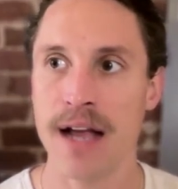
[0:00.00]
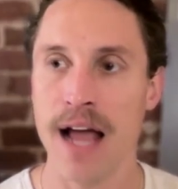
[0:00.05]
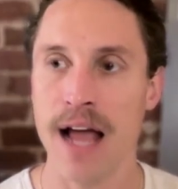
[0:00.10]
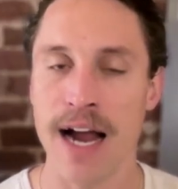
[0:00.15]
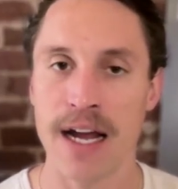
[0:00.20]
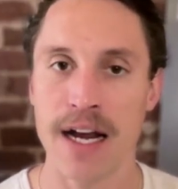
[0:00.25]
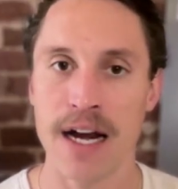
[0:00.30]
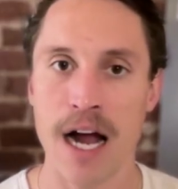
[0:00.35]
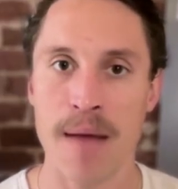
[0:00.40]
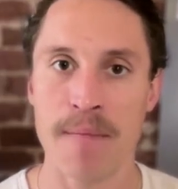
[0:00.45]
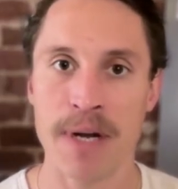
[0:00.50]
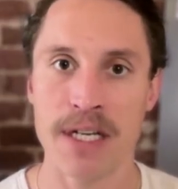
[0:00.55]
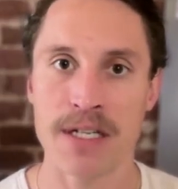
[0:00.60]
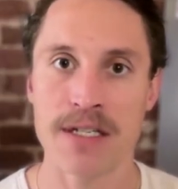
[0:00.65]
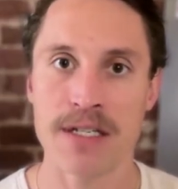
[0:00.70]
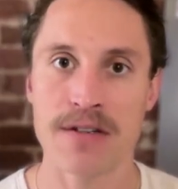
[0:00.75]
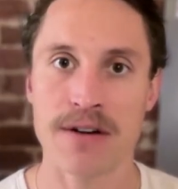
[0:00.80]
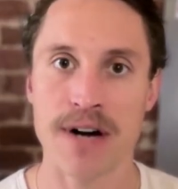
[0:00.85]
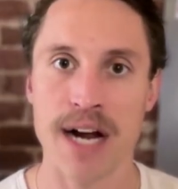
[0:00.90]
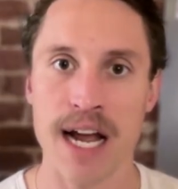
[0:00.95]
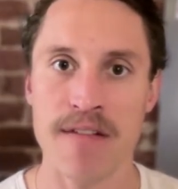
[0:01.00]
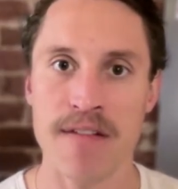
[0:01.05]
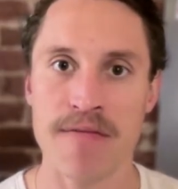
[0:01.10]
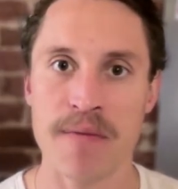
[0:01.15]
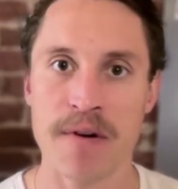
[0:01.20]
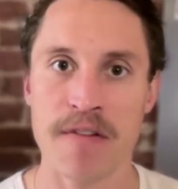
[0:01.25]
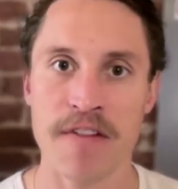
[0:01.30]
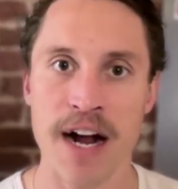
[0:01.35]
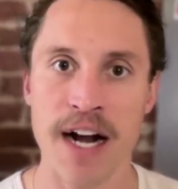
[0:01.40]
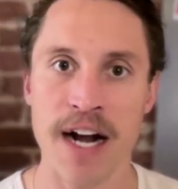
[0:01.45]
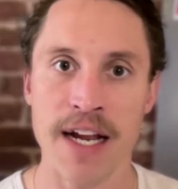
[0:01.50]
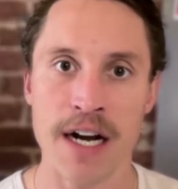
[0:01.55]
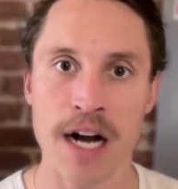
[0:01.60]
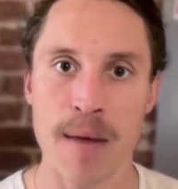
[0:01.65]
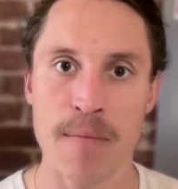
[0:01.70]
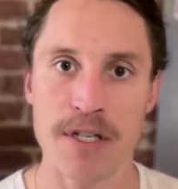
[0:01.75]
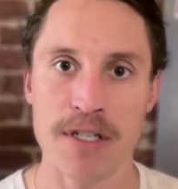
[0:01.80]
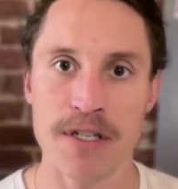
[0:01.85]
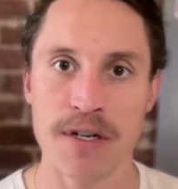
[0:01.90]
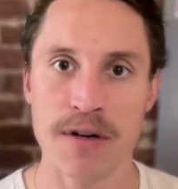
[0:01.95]
economic strife providing an
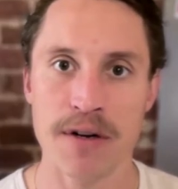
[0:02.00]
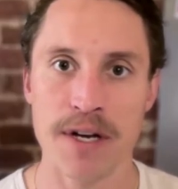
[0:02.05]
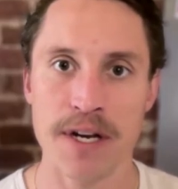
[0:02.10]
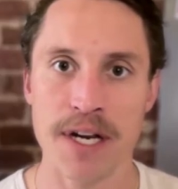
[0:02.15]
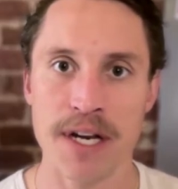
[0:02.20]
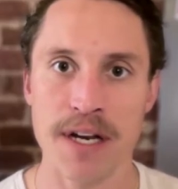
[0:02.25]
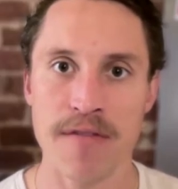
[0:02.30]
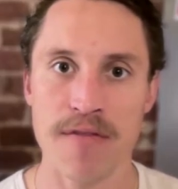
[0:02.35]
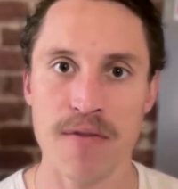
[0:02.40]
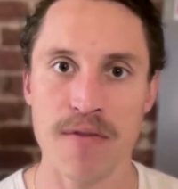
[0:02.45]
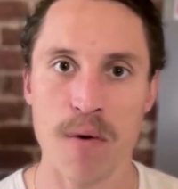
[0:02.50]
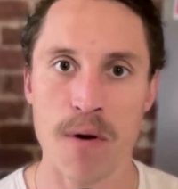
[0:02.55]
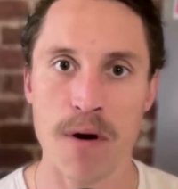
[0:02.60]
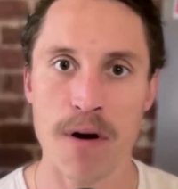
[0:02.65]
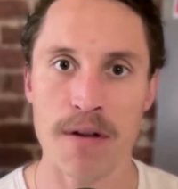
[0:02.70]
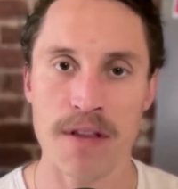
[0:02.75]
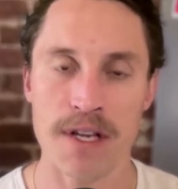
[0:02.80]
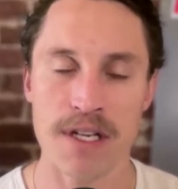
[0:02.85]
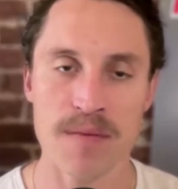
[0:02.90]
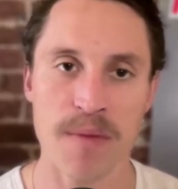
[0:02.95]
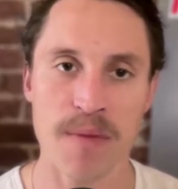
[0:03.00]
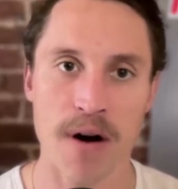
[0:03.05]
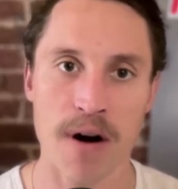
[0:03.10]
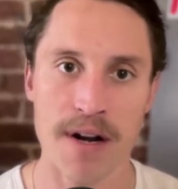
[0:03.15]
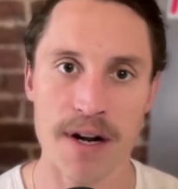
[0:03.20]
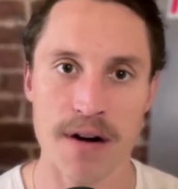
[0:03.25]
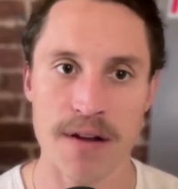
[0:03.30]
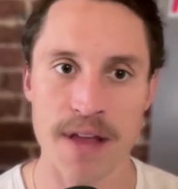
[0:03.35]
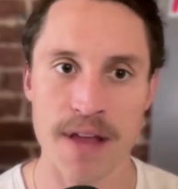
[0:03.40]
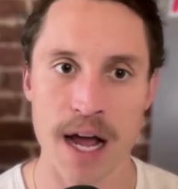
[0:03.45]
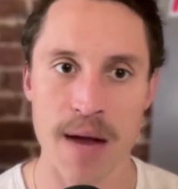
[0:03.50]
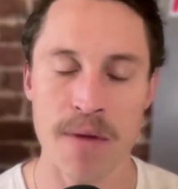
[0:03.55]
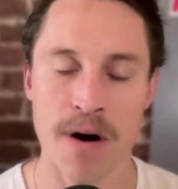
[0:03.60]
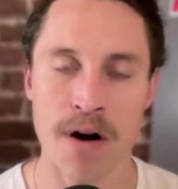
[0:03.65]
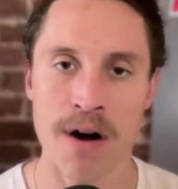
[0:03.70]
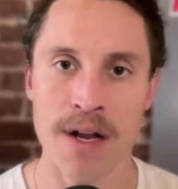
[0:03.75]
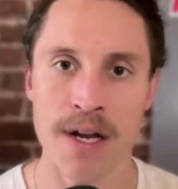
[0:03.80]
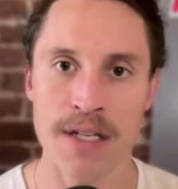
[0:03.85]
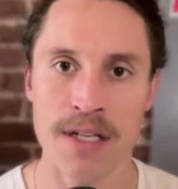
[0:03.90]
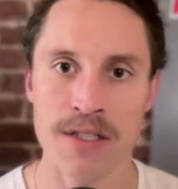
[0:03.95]
opportunity for this party or that
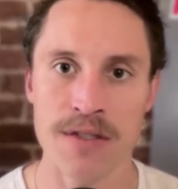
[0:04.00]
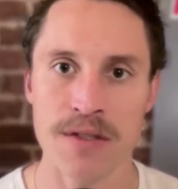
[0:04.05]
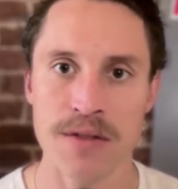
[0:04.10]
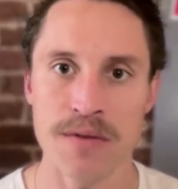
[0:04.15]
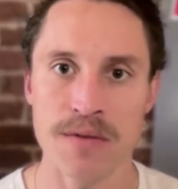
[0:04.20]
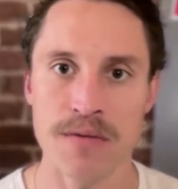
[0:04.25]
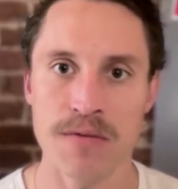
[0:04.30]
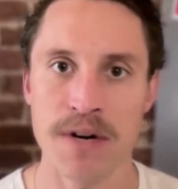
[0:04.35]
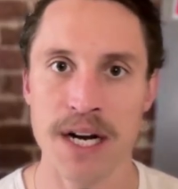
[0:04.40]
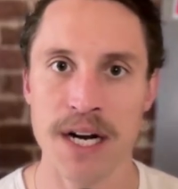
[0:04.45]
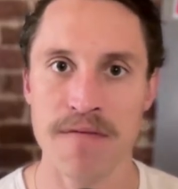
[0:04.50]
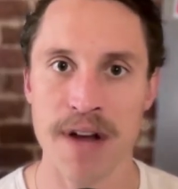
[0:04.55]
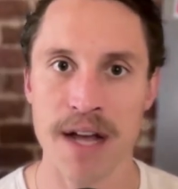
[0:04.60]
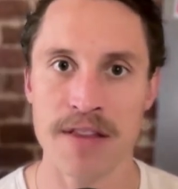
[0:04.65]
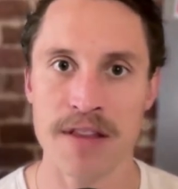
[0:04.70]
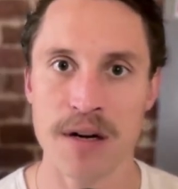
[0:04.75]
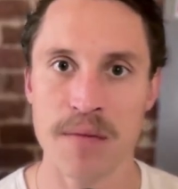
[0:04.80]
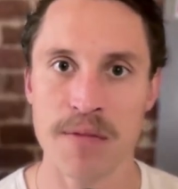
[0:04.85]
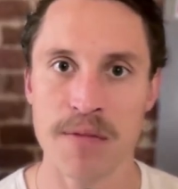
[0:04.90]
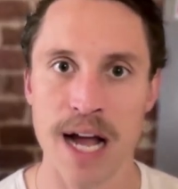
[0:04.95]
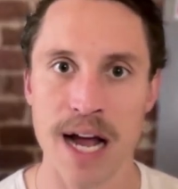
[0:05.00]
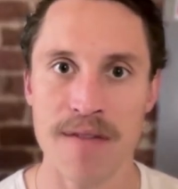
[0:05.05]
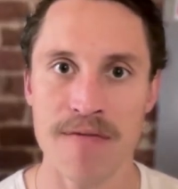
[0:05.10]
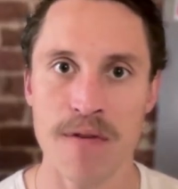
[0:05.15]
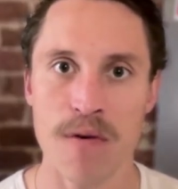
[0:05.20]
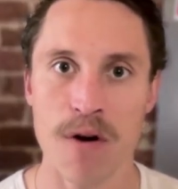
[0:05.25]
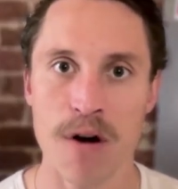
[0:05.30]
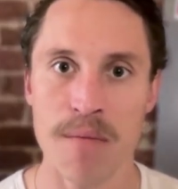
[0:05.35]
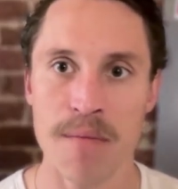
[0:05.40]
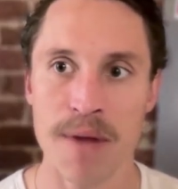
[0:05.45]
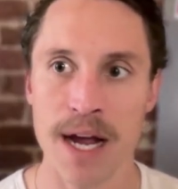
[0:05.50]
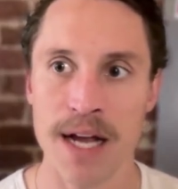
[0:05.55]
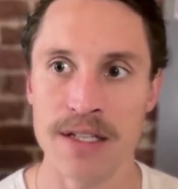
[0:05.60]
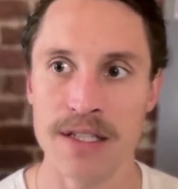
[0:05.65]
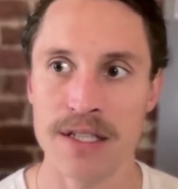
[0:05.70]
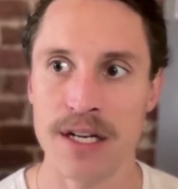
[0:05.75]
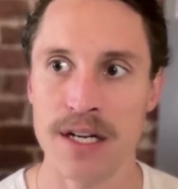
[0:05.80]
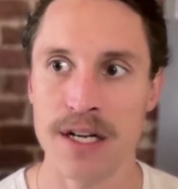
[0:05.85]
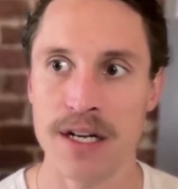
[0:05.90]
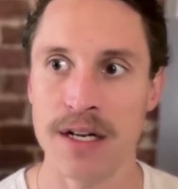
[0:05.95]
party to reinvent their platform
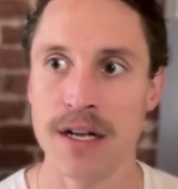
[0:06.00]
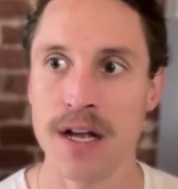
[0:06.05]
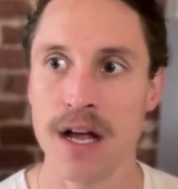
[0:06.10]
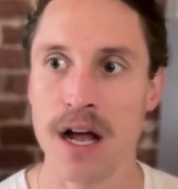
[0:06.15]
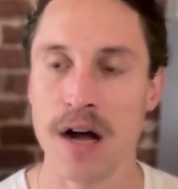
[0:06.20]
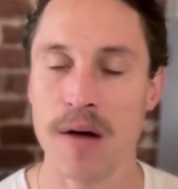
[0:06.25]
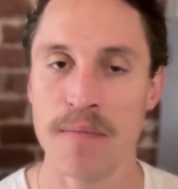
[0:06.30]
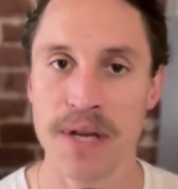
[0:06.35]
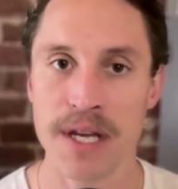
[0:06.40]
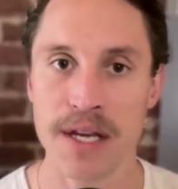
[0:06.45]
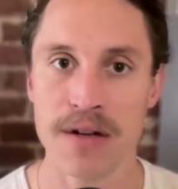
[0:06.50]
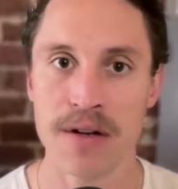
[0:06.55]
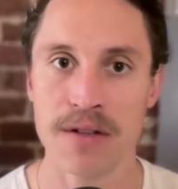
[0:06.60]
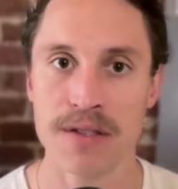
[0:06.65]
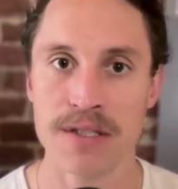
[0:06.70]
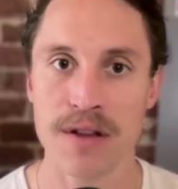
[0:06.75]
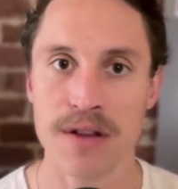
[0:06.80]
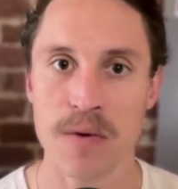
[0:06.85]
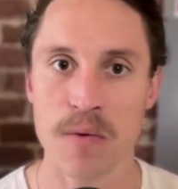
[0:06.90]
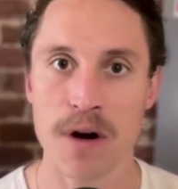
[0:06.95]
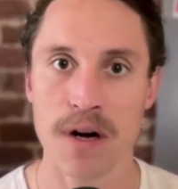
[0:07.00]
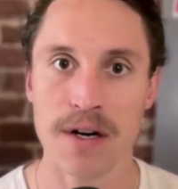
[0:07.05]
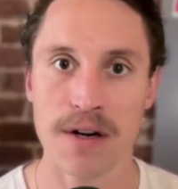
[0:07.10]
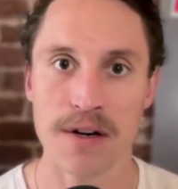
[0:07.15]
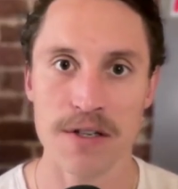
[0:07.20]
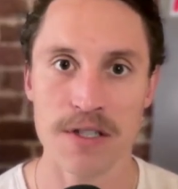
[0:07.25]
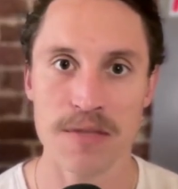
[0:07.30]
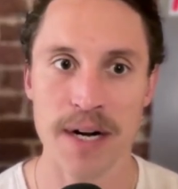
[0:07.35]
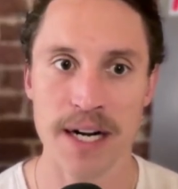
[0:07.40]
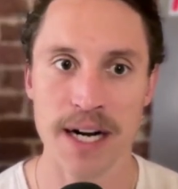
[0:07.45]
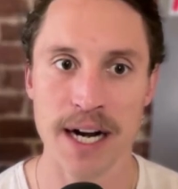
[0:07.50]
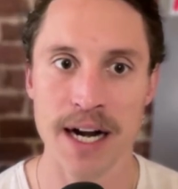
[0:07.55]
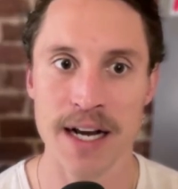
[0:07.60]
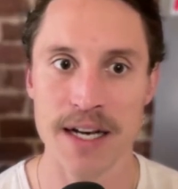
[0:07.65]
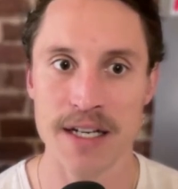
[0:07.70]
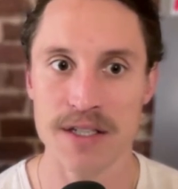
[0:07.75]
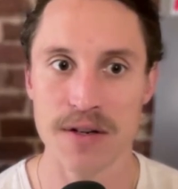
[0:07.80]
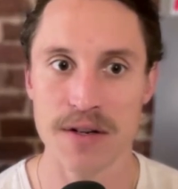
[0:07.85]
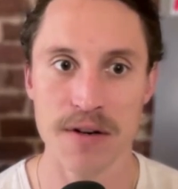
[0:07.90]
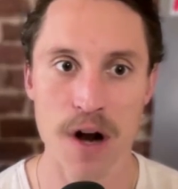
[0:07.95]
and to appeal to the worker who's been
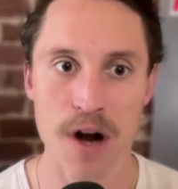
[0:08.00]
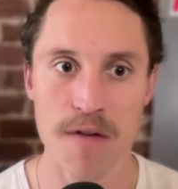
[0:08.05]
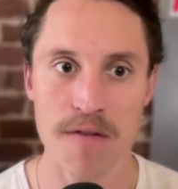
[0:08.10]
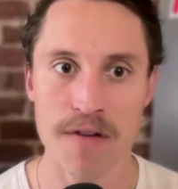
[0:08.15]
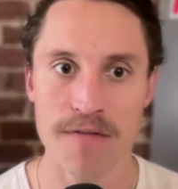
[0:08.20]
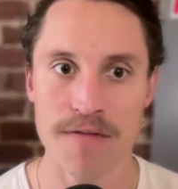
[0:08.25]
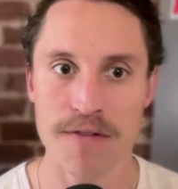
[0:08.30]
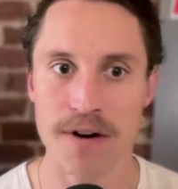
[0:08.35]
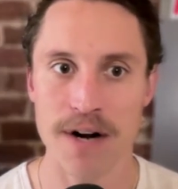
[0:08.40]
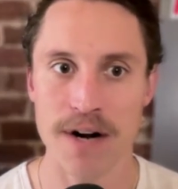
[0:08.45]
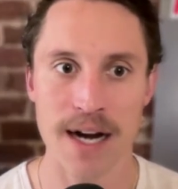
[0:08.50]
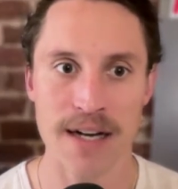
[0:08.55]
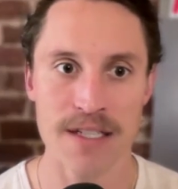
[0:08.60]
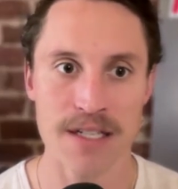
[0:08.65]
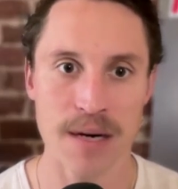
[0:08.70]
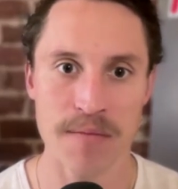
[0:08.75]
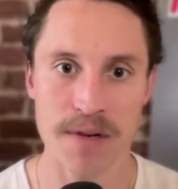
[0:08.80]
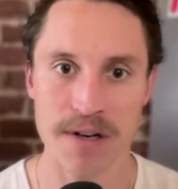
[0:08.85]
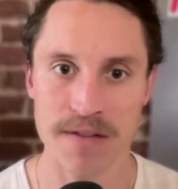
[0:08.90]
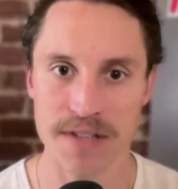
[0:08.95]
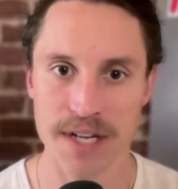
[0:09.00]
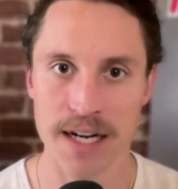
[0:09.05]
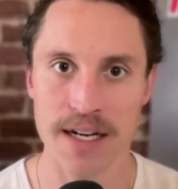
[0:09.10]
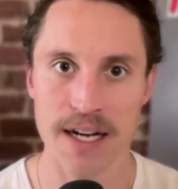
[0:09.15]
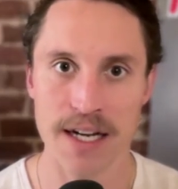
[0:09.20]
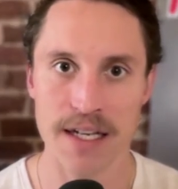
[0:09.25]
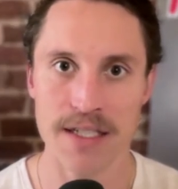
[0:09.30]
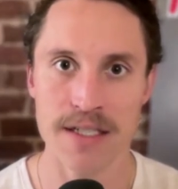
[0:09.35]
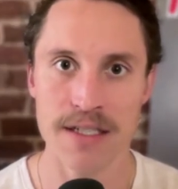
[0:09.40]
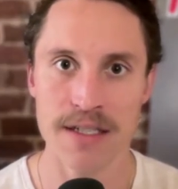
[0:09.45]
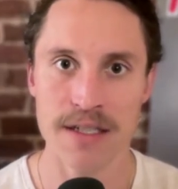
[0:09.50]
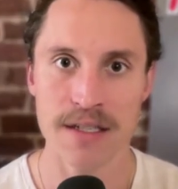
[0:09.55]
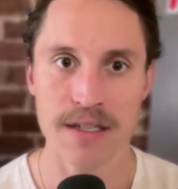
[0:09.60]
getting screwed over for X number of decades.